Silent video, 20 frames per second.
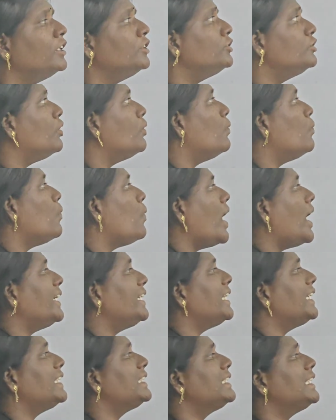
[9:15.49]
So, what
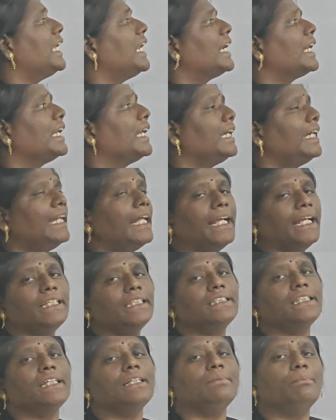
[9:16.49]
is the
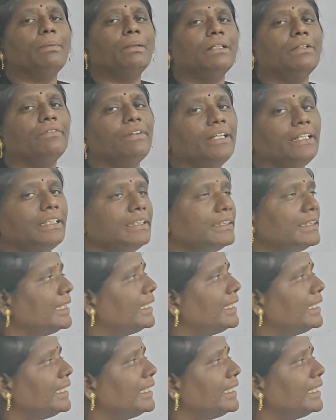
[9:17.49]
relation between